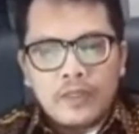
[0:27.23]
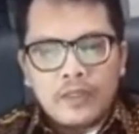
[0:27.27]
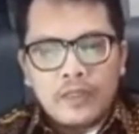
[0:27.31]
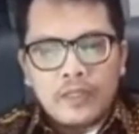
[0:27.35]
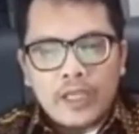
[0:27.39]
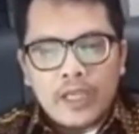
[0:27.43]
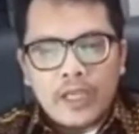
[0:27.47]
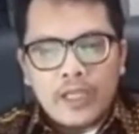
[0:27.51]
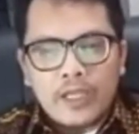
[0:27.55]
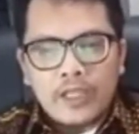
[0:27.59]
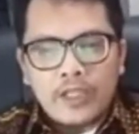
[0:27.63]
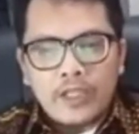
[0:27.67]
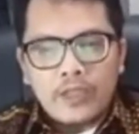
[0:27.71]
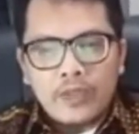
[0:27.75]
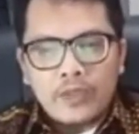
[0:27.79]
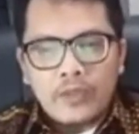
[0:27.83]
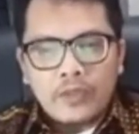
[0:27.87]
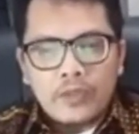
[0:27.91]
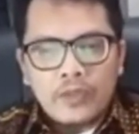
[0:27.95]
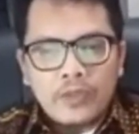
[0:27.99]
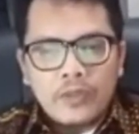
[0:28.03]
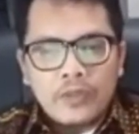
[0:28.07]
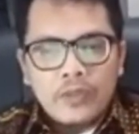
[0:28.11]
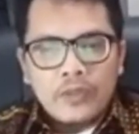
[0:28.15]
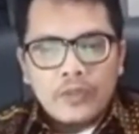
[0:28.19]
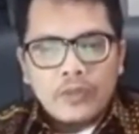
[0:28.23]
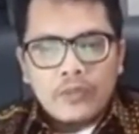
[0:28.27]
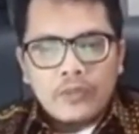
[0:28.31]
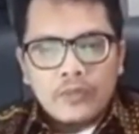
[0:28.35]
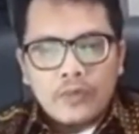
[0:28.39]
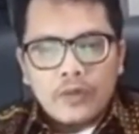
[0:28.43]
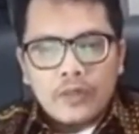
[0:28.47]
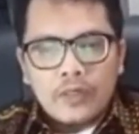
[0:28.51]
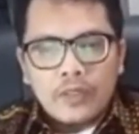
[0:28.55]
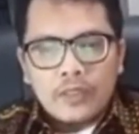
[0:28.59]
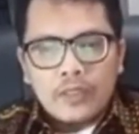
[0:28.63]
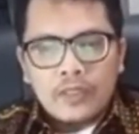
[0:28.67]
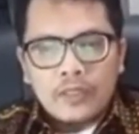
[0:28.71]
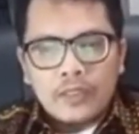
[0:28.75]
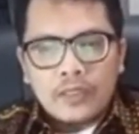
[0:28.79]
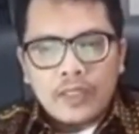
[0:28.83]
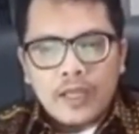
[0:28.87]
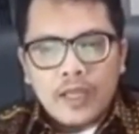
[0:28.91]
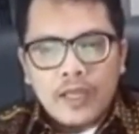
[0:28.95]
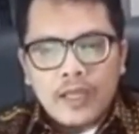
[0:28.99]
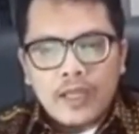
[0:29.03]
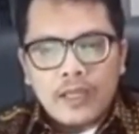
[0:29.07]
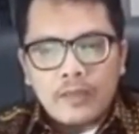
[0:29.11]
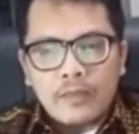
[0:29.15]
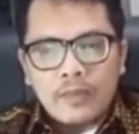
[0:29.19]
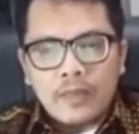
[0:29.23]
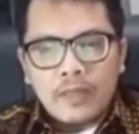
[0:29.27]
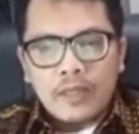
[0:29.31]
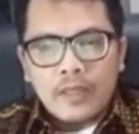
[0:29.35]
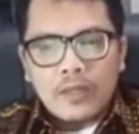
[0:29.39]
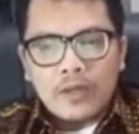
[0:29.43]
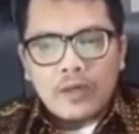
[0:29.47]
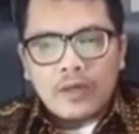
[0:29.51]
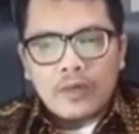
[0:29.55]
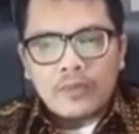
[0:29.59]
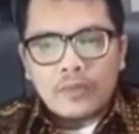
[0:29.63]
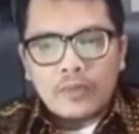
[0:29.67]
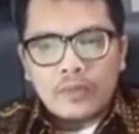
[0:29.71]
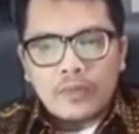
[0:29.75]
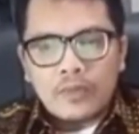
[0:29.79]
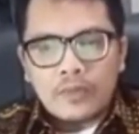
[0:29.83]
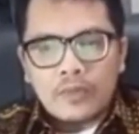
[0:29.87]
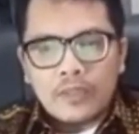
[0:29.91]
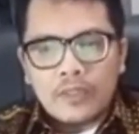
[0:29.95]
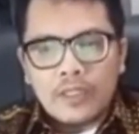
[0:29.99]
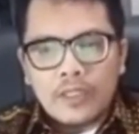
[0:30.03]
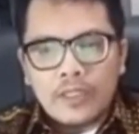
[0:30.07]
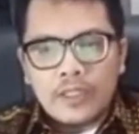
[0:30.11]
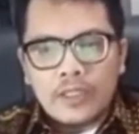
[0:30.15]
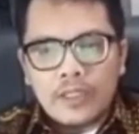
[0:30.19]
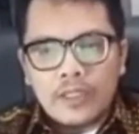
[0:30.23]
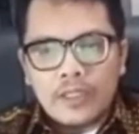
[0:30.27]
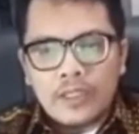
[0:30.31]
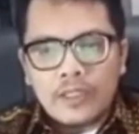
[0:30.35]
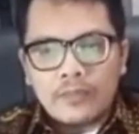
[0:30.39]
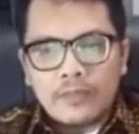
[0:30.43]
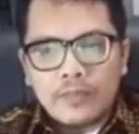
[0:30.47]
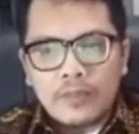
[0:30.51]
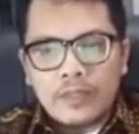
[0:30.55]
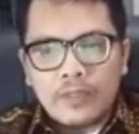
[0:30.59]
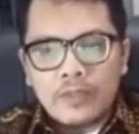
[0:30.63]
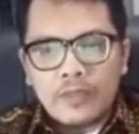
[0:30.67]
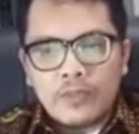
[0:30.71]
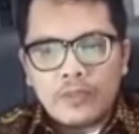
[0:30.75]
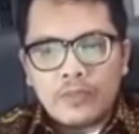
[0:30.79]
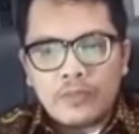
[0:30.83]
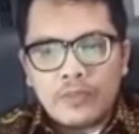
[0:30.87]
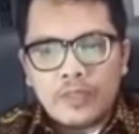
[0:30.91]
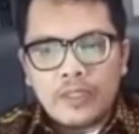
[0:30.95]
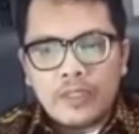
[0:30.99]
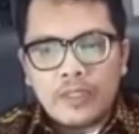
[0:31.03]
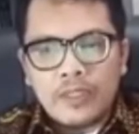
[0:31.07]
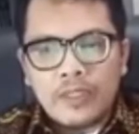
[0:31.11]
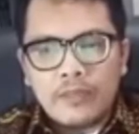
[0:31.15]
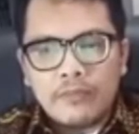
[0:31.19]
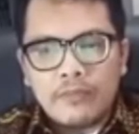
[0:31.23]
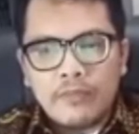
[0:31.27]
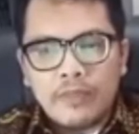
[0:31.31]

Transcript: Thank you for the time and opportunity given to me.